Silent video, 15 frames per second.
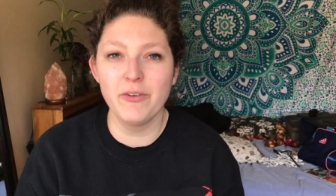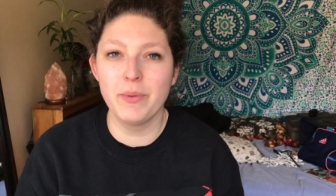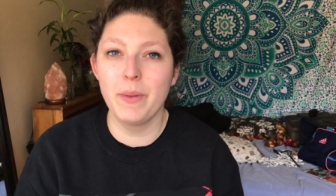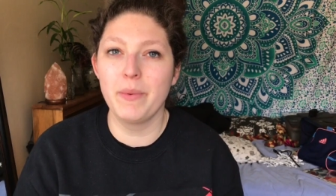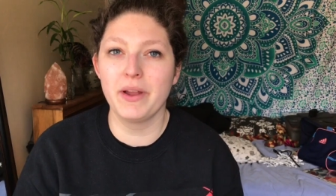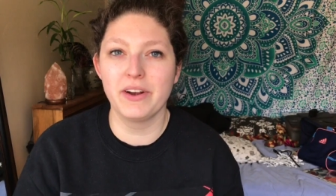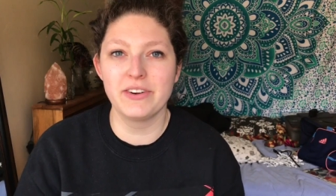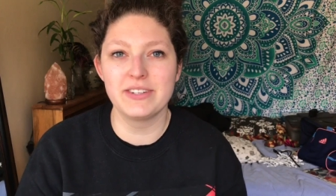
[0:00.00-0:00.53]
for
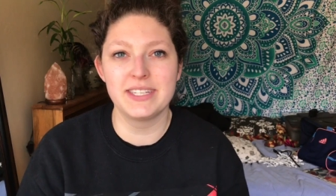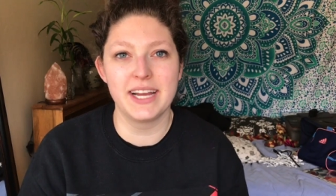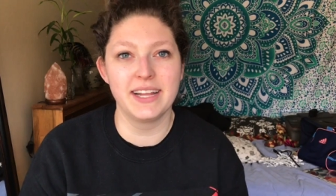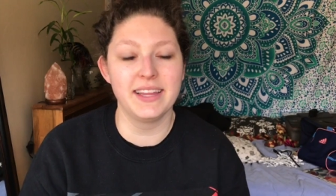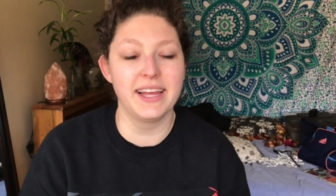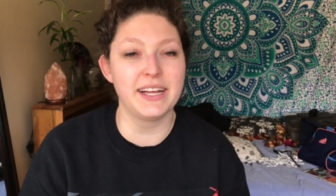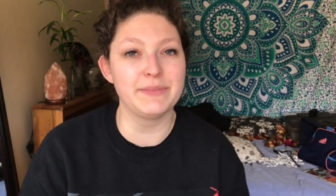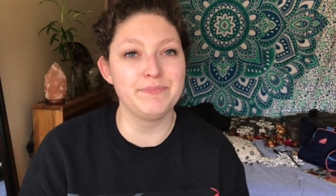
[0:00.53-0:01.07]
people that
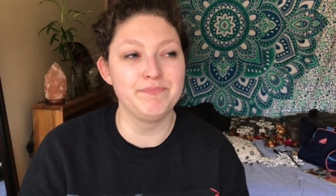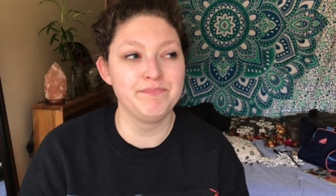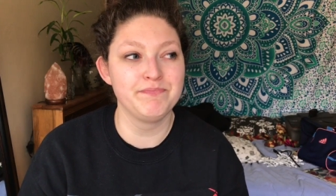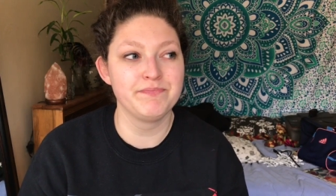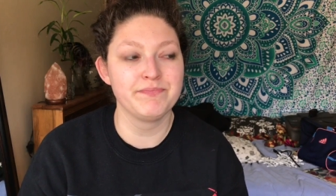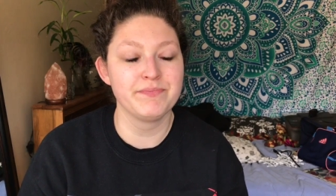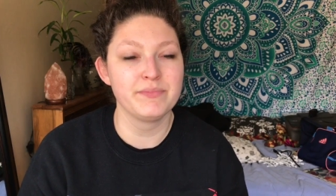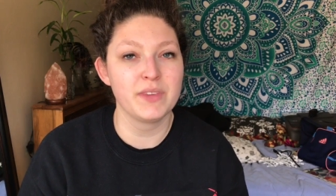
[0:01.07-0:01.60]
understand, like,
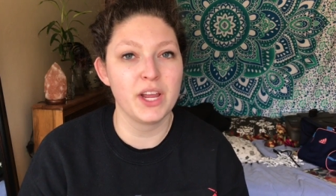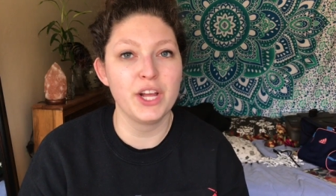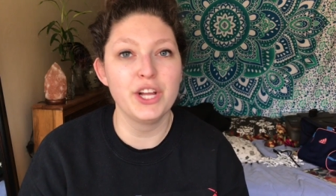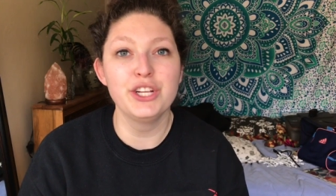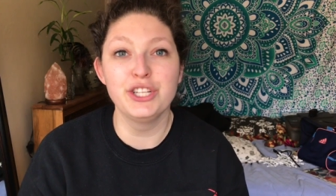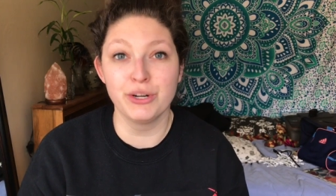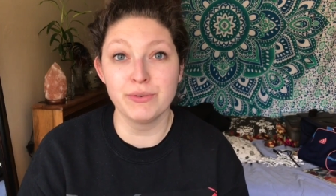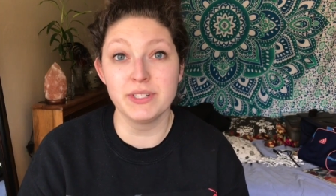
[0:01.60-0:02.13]

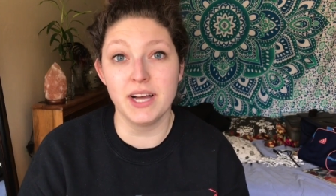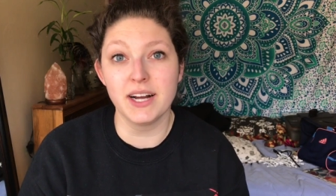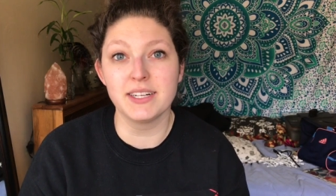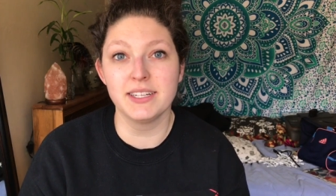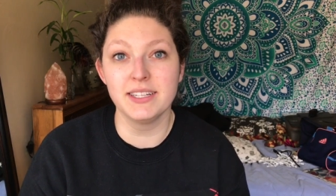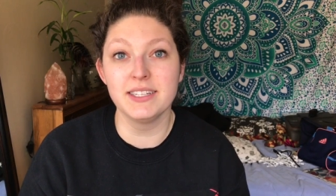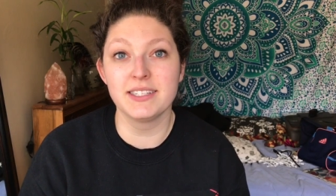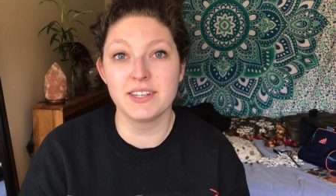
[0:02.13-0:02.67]
don't talk
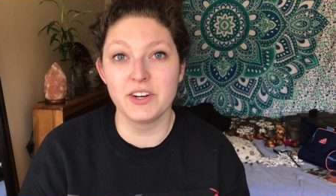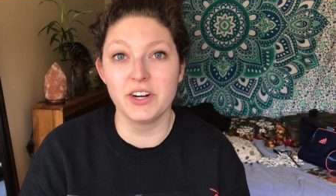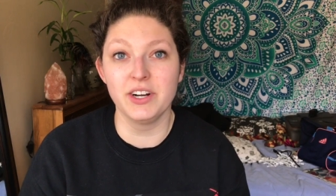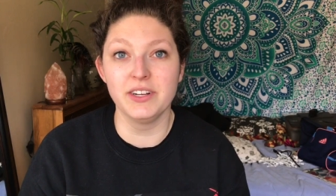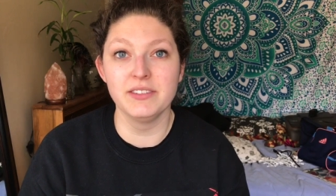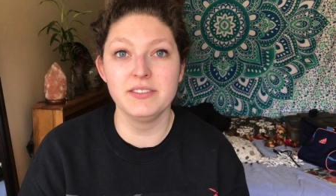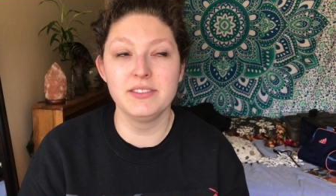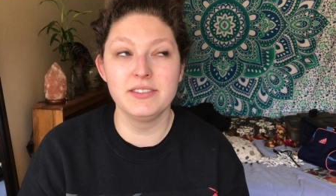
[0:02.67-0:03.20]
to this
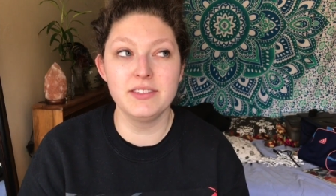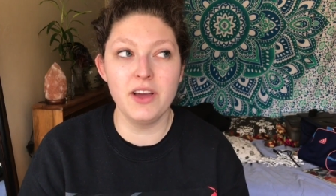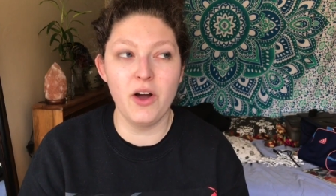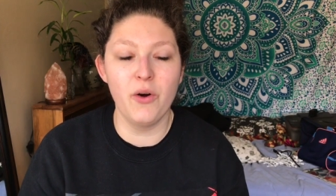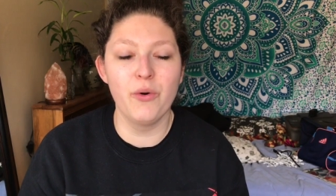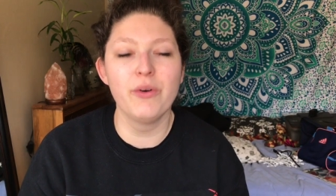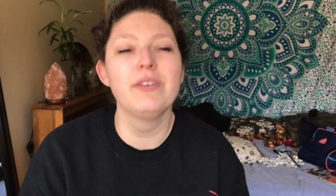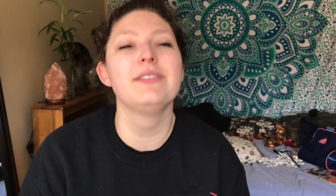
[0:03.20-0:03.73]
girl.
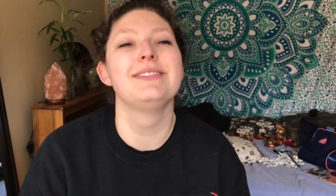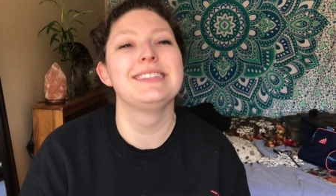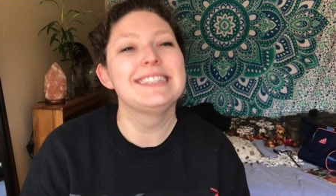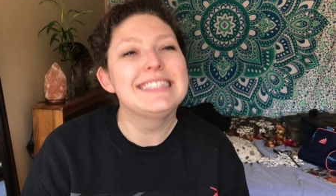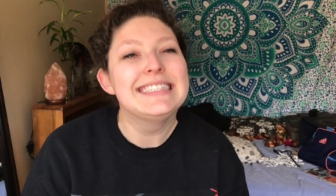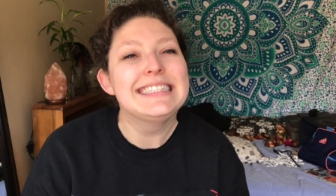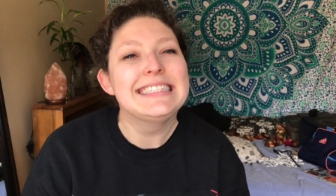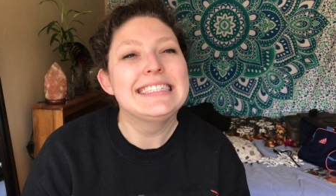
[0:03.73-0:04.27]
So
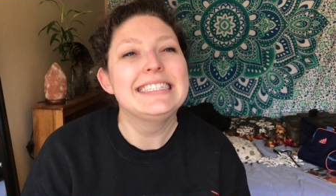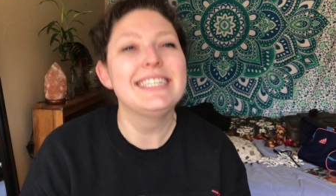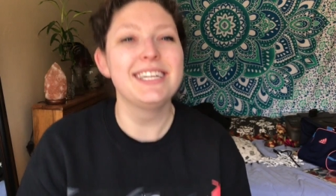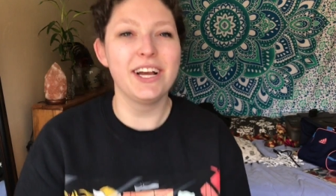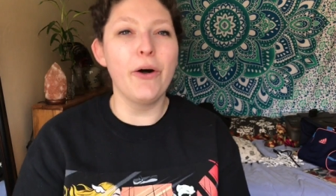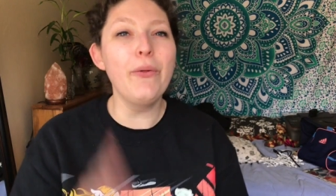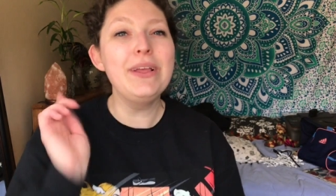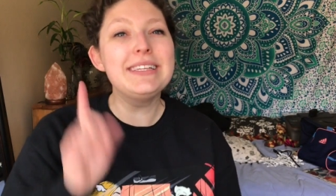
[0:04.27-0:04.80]

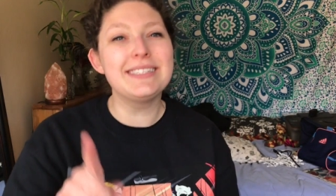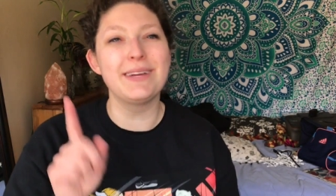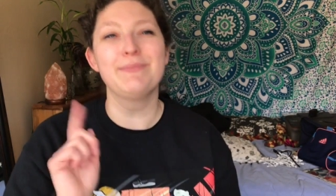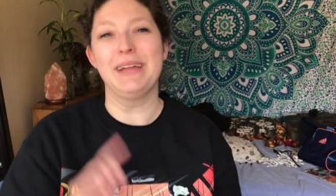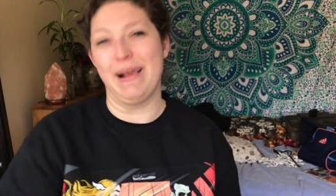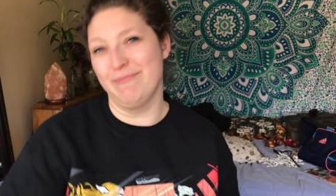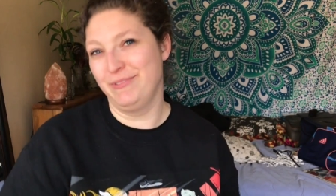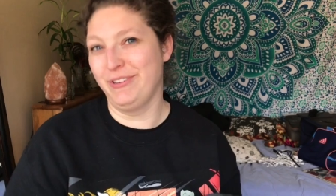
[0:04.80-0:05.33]
only
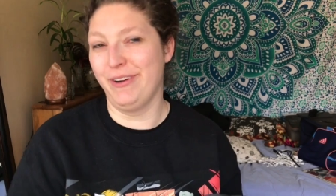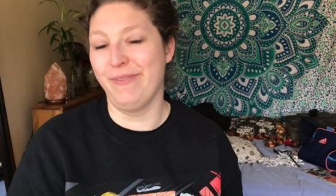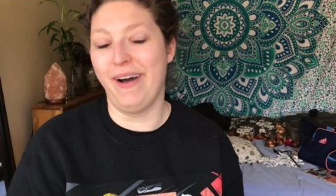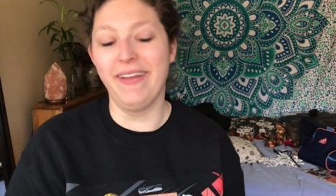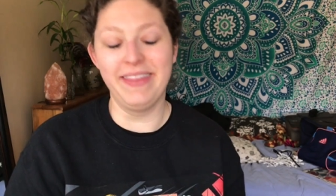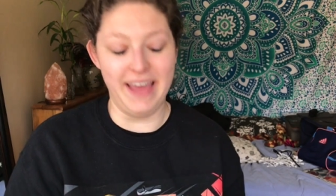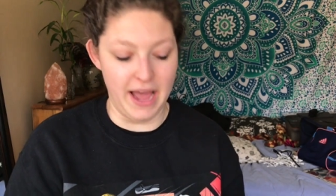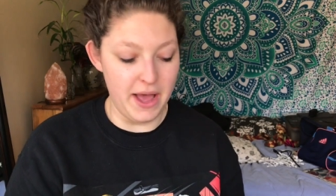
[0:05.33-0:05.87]
sometimes do I
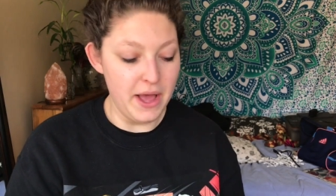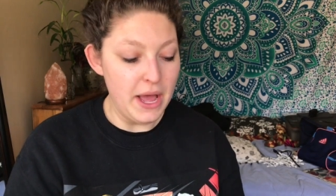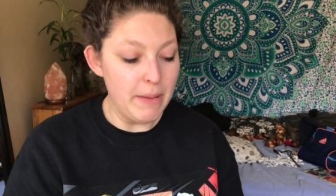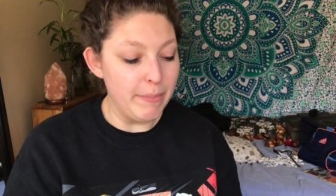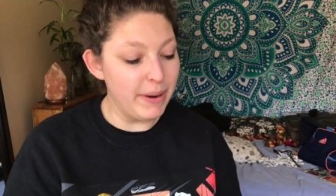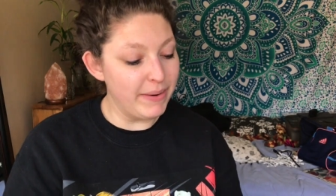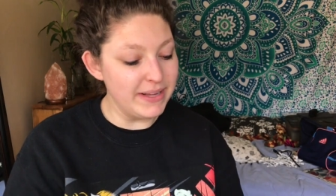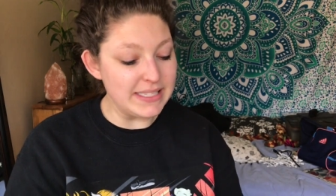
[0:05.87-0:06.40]
want that.
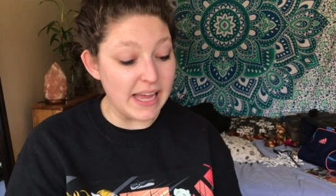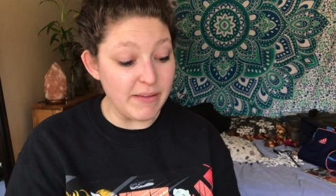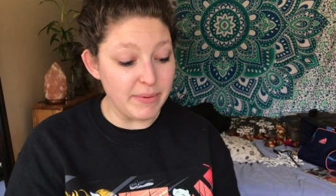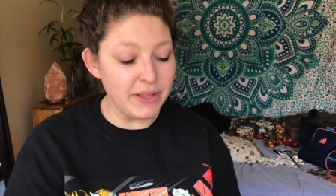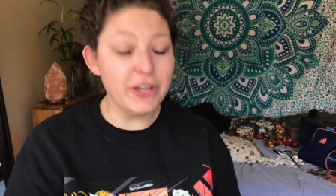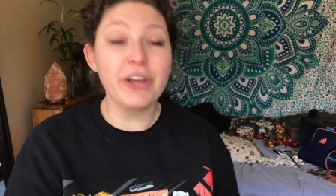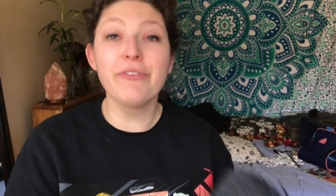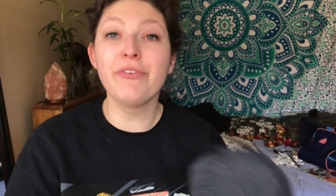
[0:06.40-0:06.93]
But anyways, I've
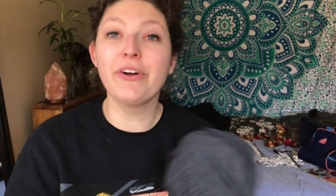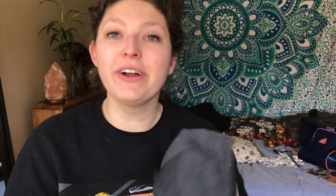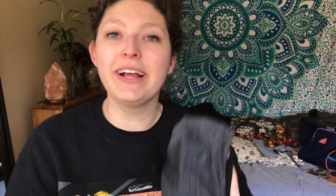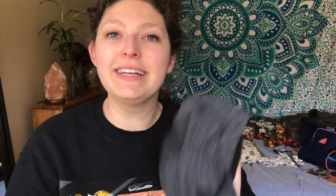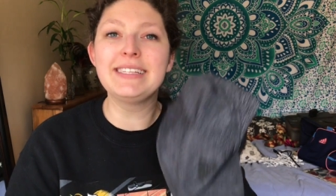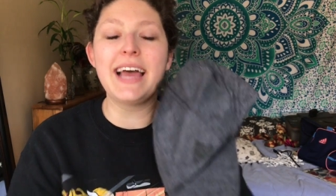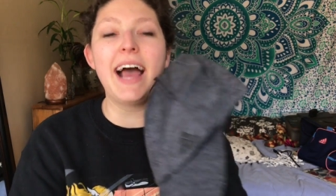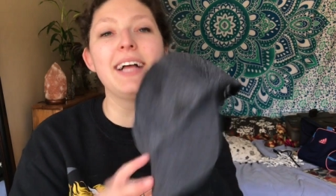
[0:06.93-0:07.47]
been looking for a
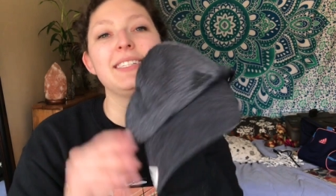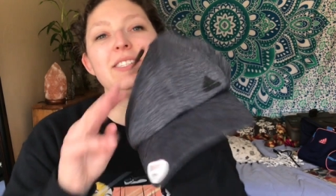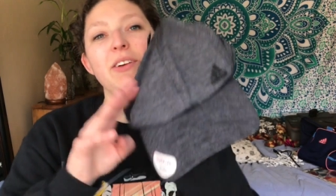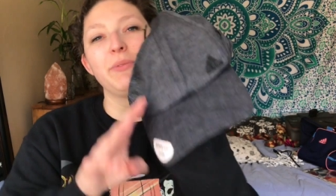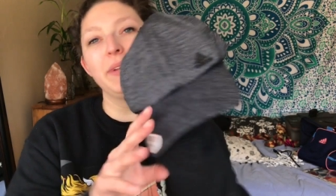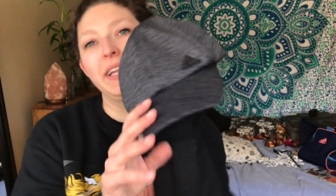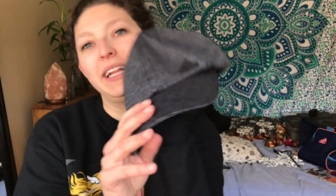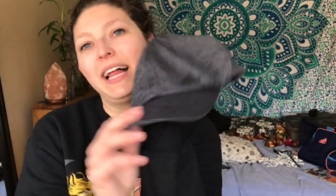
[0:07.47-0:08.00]
nice hat, so
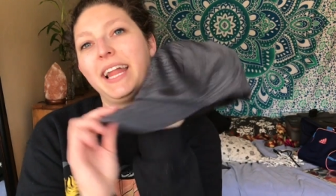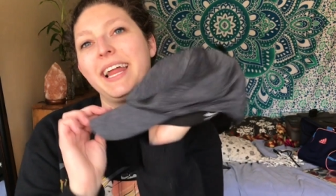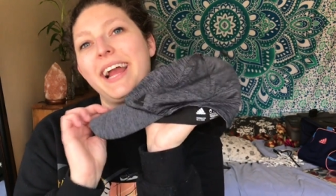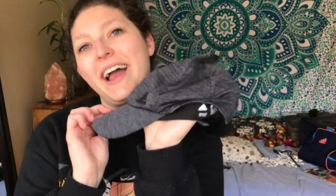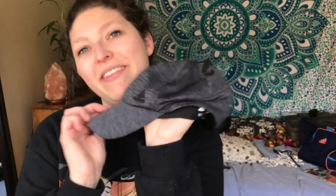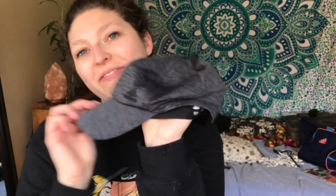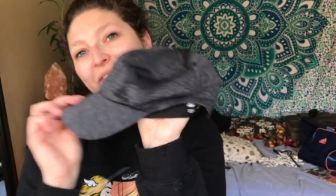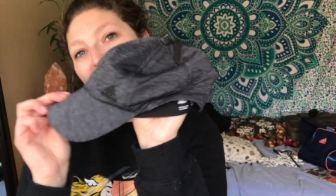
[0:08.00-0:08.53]
I'm really glad
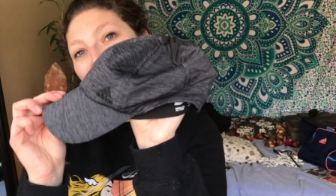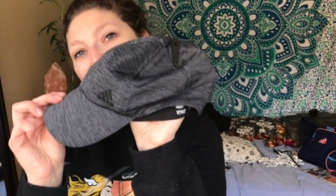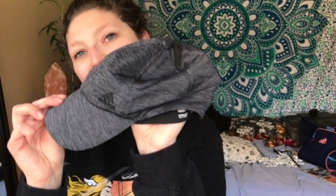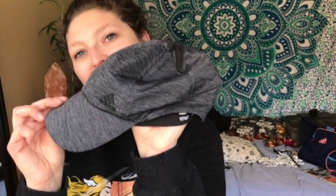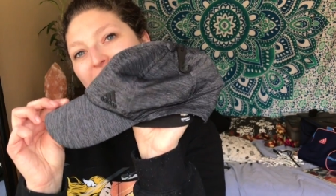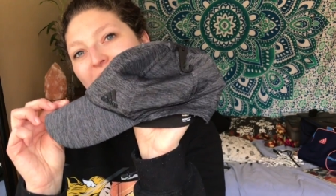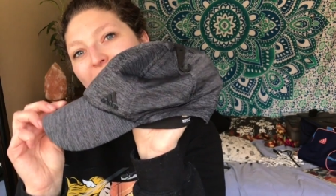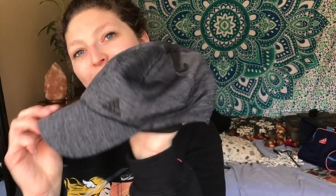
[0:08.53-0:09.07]
I found
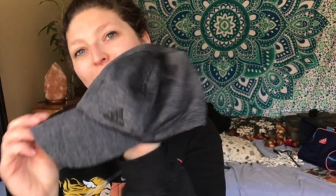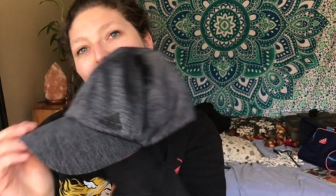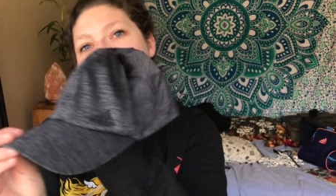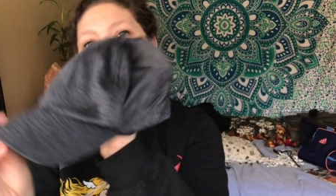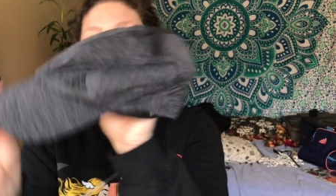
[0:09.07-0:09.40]
this gray one,